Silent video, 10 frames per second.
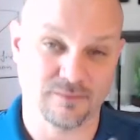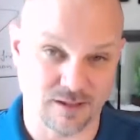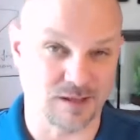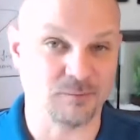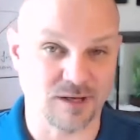
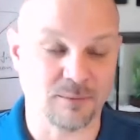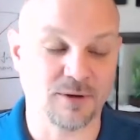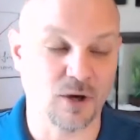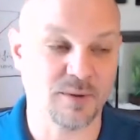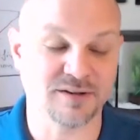I'm
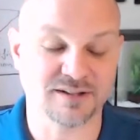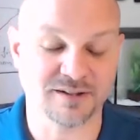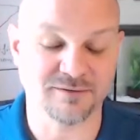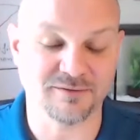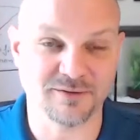hoping
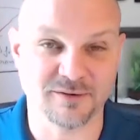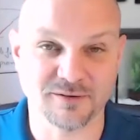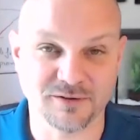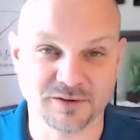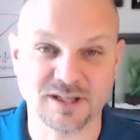that
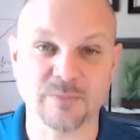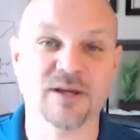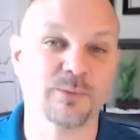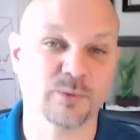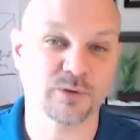you're keeping
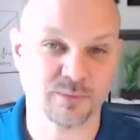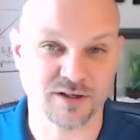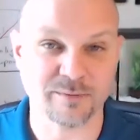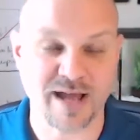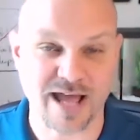up with me on
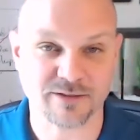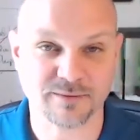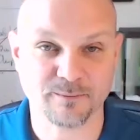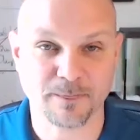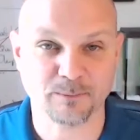the math.
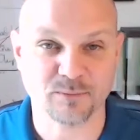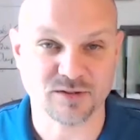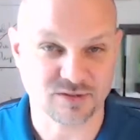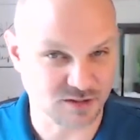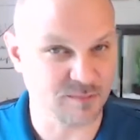
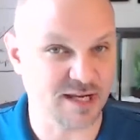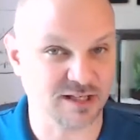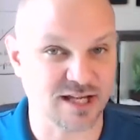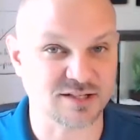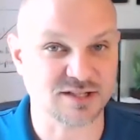This is going to make a
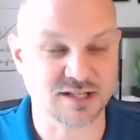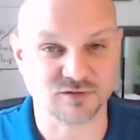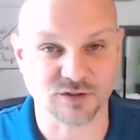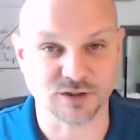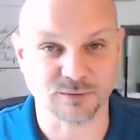lot of sense
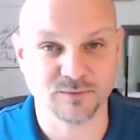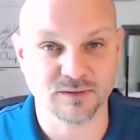for you.